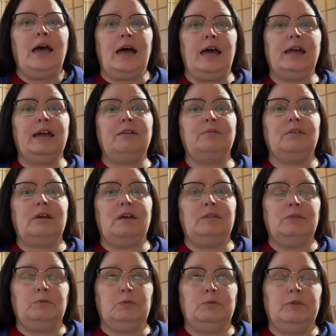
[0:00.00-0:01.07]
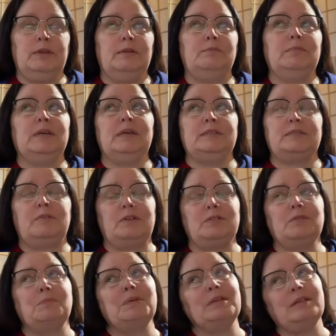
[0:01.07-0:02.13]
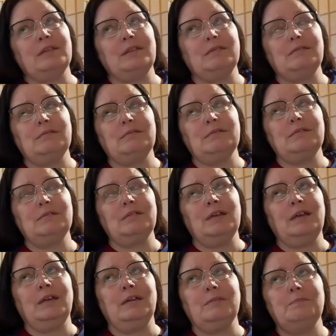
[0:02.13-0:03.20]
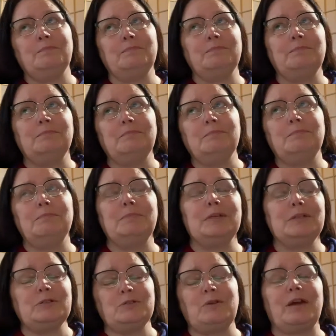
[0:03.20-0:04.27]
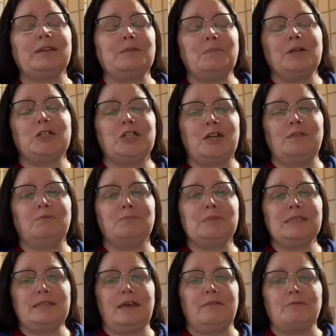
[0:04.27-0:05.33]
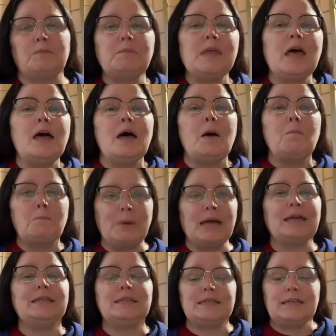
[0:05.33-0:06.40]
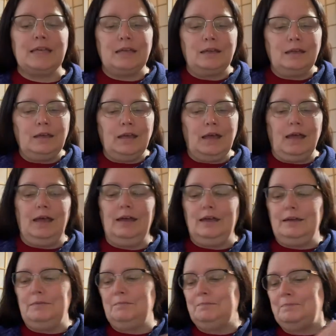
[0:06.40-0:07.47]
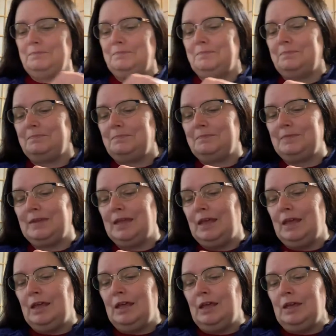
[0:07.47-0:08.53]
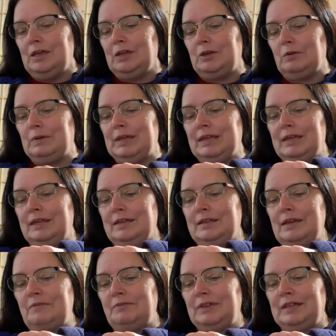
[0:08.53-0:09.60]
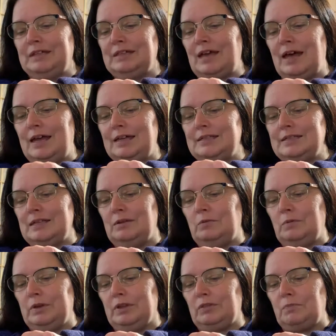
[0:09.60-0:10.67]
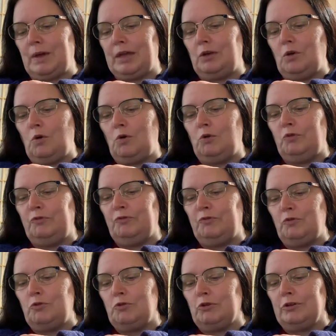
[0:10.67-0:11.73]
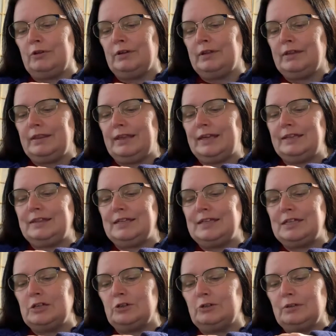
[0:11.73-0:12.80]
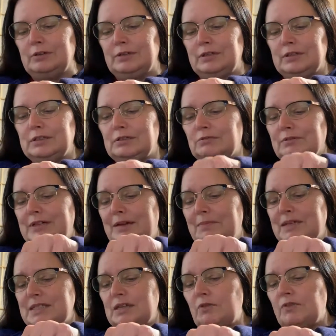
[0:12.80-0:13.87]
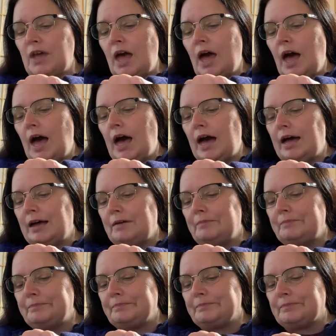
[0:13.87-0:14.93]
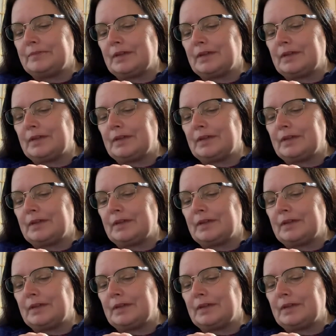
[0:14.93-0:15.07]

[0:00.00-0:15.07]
I haven't gotten through them because I've also been to um, been distracted by Shave Them to Save Them. But, um, you know, it, it, definitely ties in with my goal for, like, the year, cut myself, um,